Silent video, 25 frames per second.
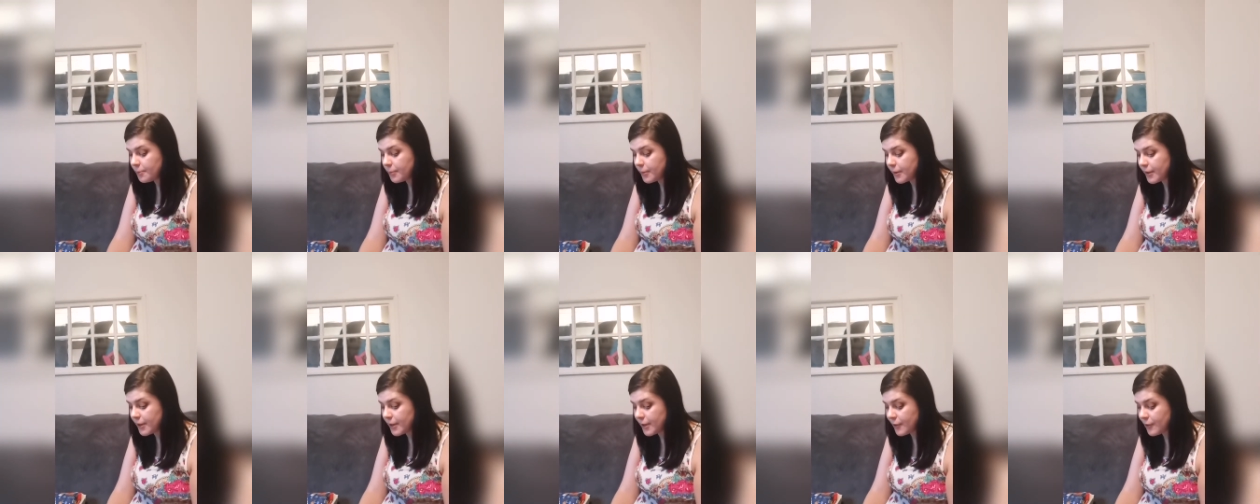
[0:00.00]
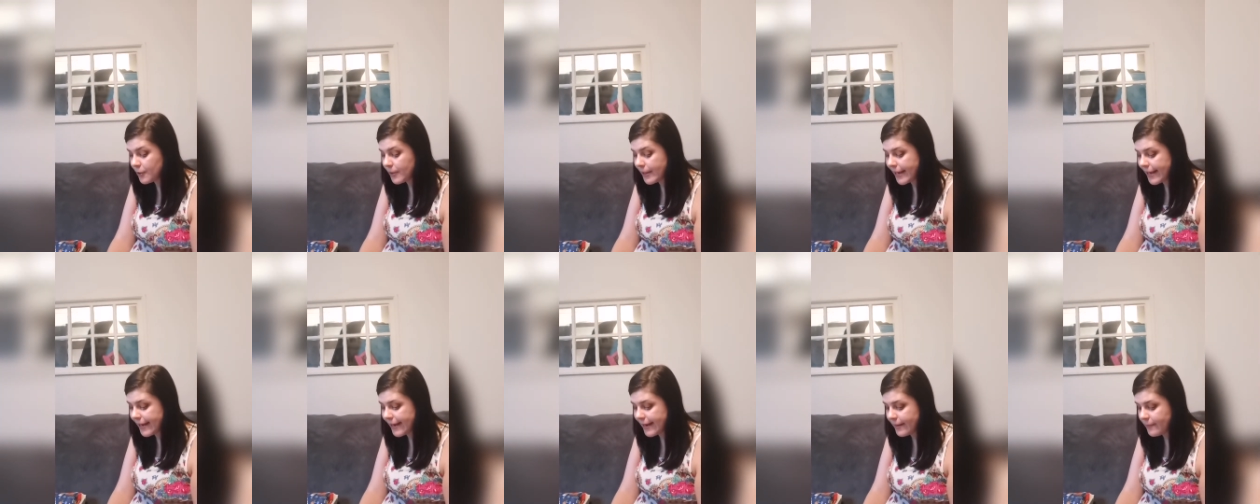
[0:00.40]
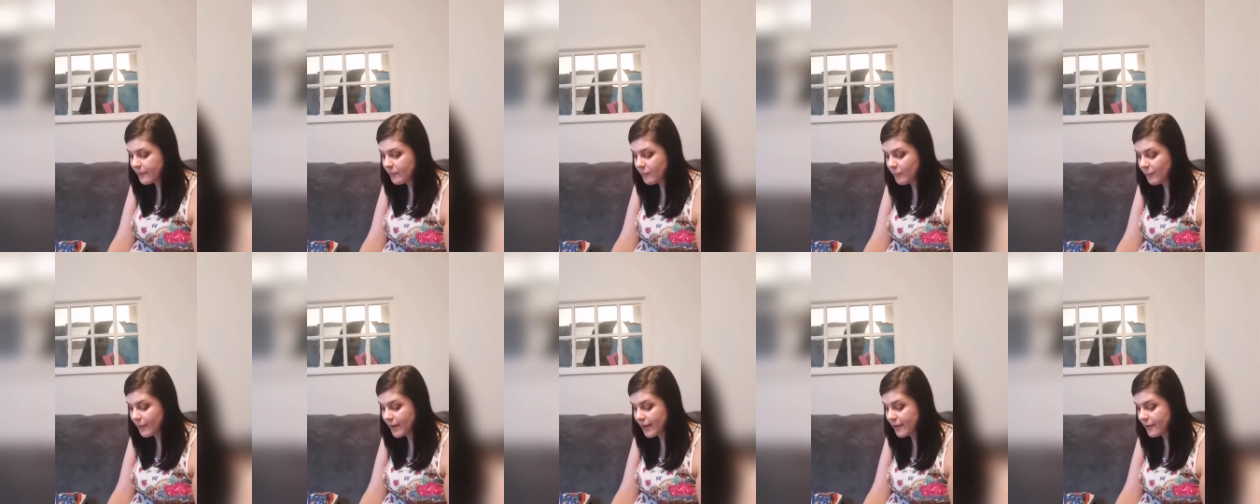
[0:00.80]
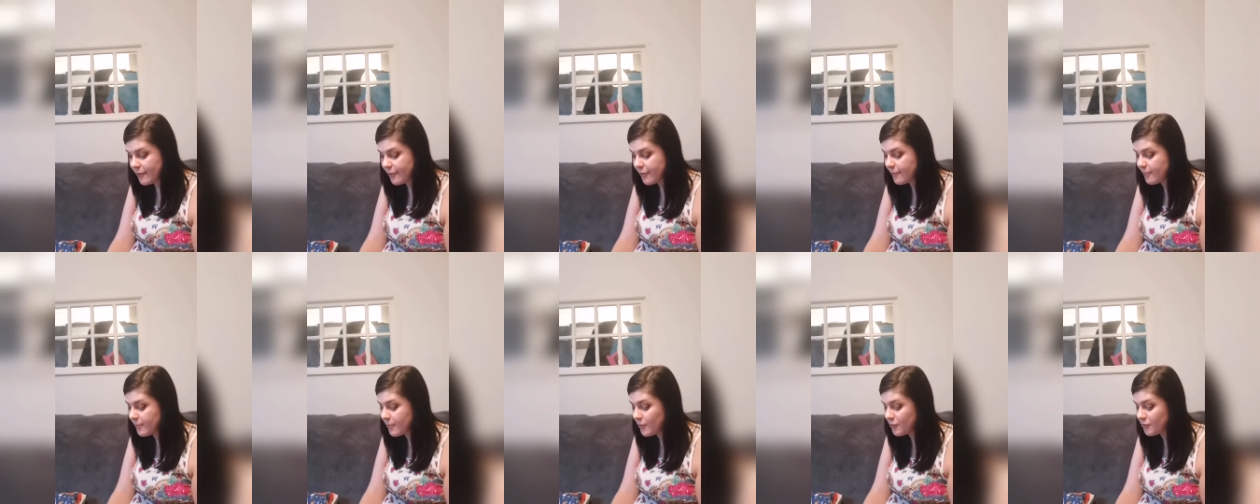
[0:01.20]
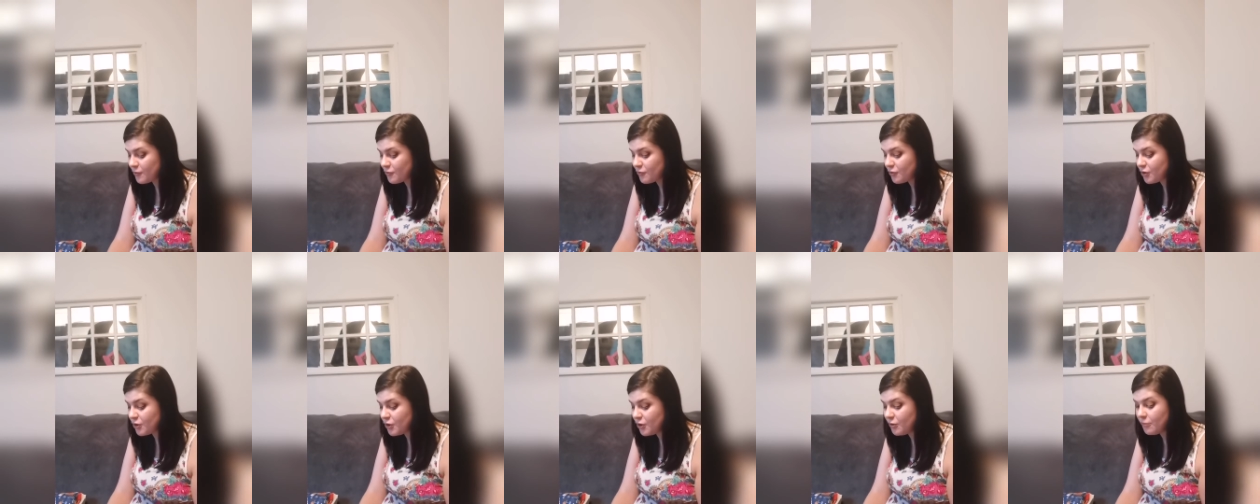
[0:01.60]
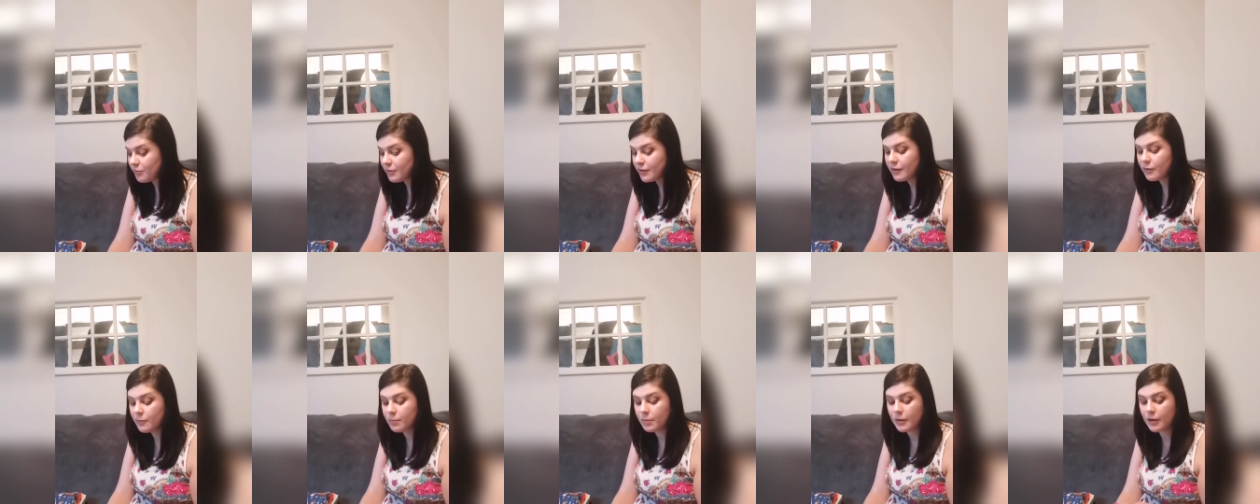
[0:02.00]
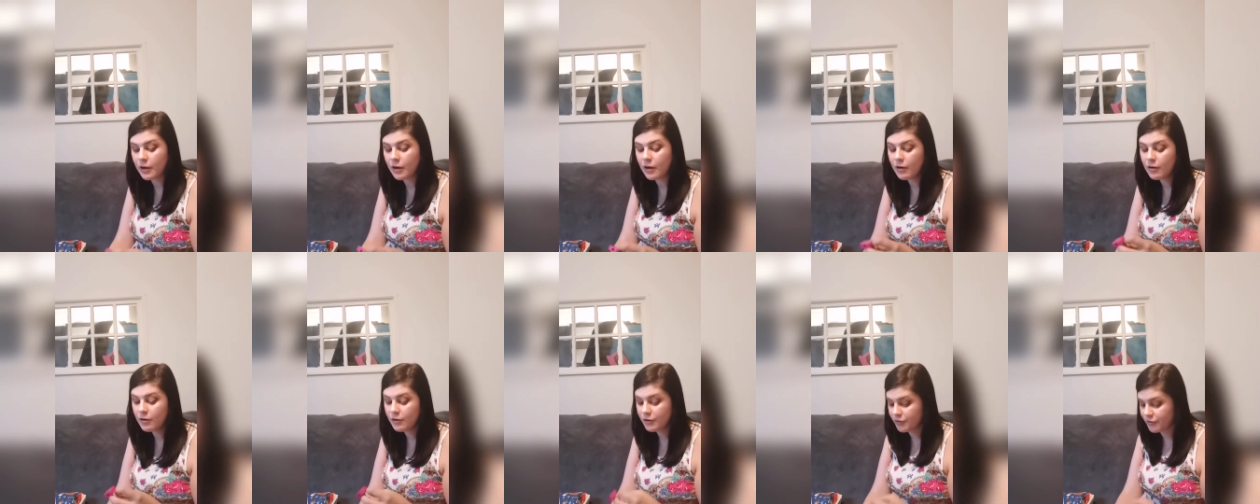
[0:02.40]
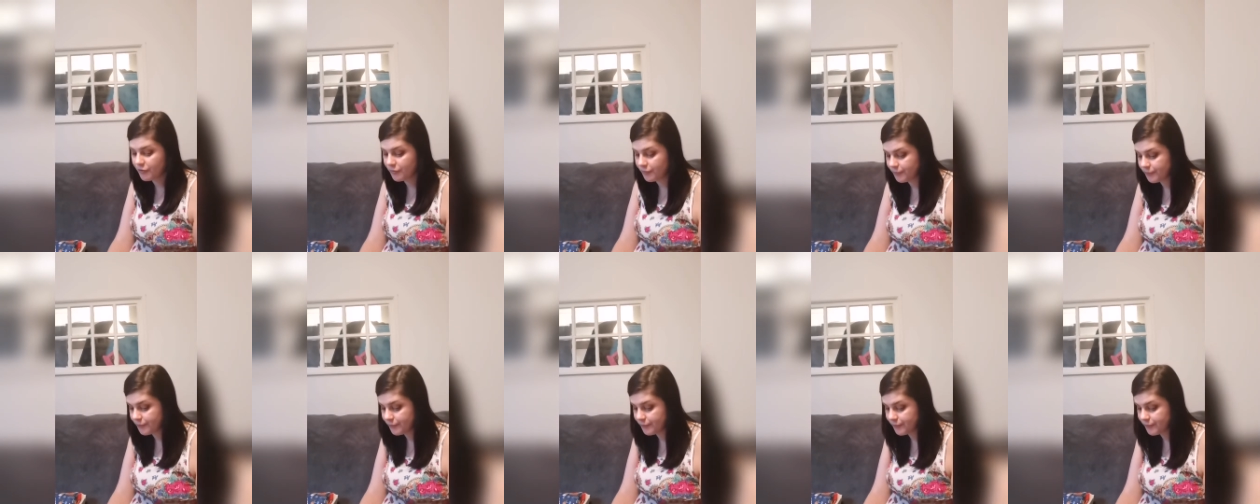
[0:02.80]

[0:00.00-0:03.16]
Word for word: But it came with the most cute little blocks.